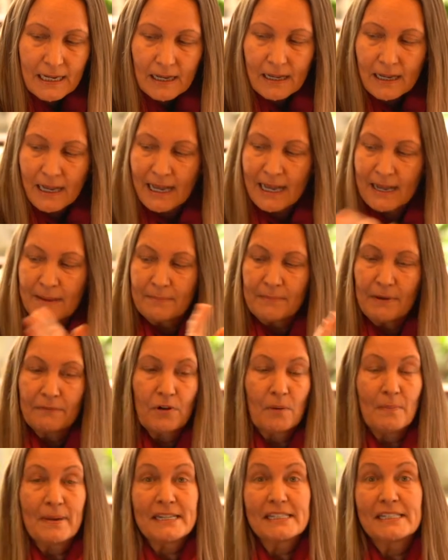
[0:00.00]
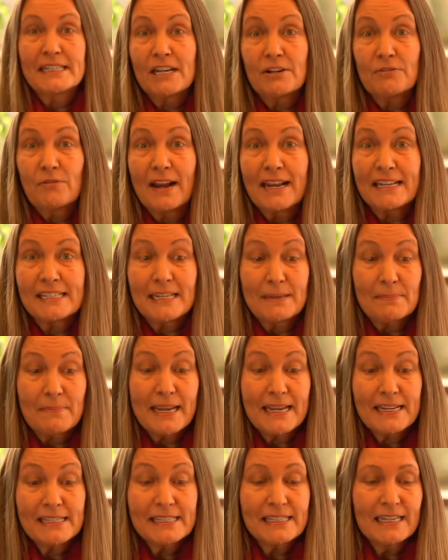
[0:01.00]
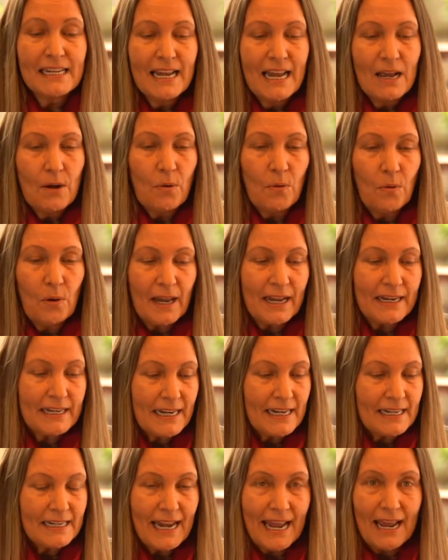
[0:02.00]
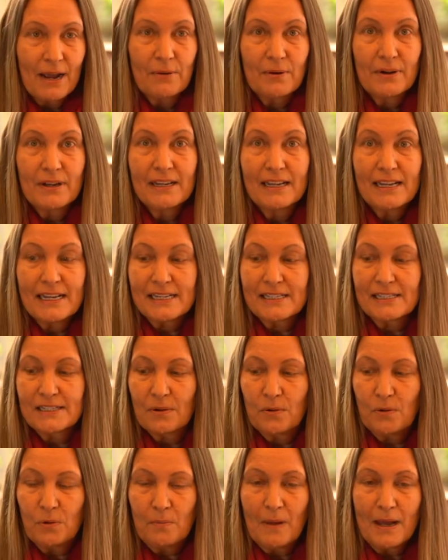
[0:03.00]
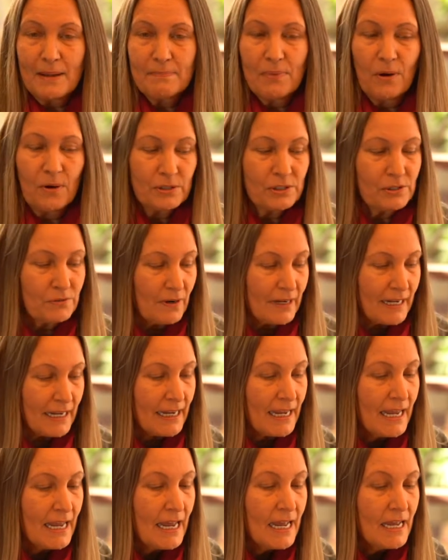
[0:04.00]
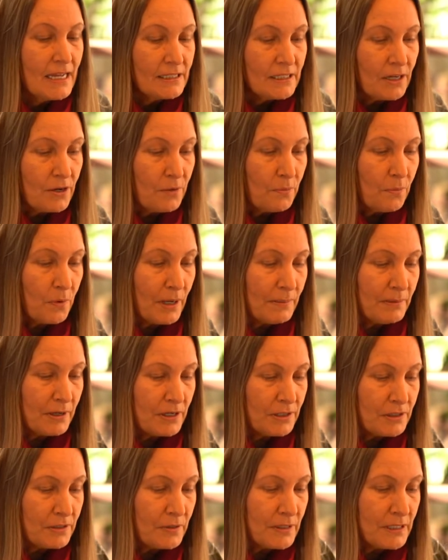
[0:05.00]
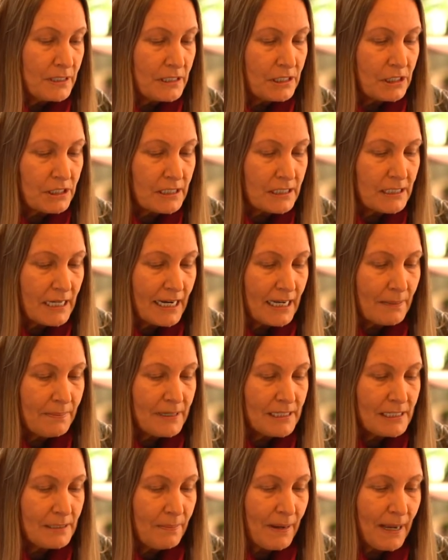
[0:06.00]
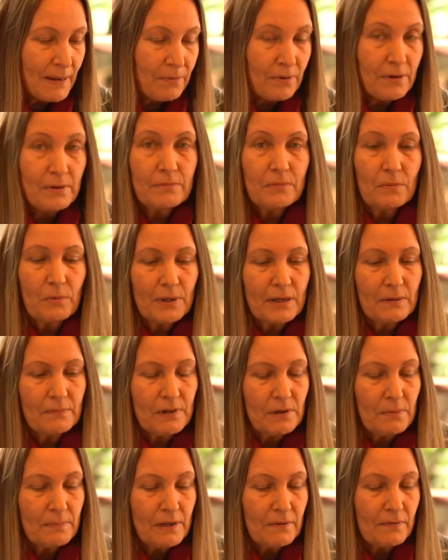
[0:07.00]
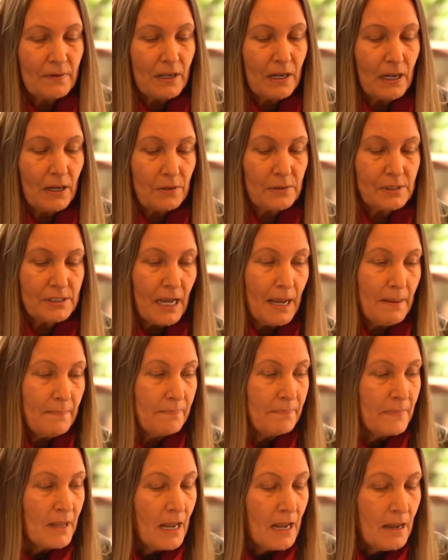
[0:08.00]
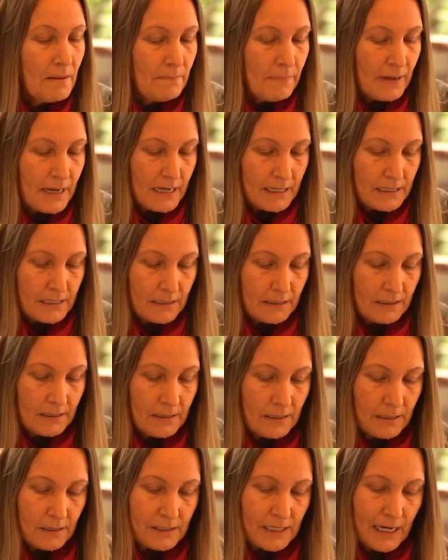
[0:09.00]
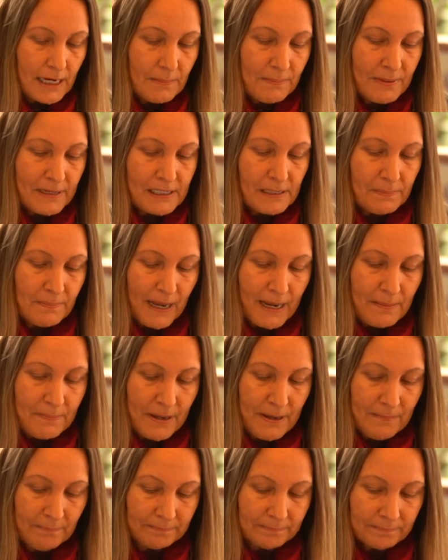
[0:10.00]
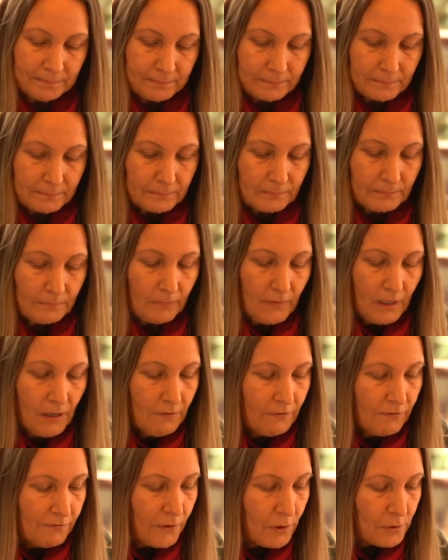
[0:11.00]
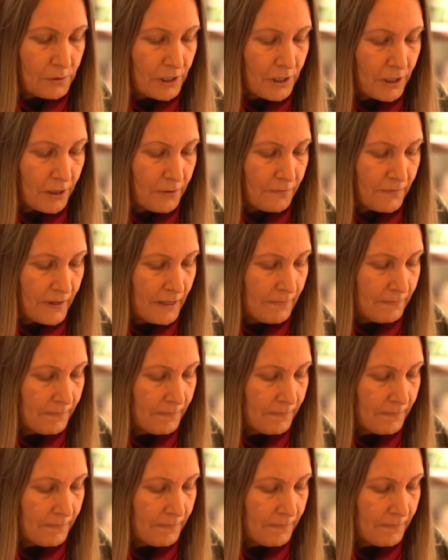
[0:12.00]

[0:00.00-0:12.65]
I've got my seed raising mix. All I need now is all my pots ready. So what I'm going to do is just take a piece of paper, and we'll give you a bit of a close-up. But you take a piece of paper, fold it over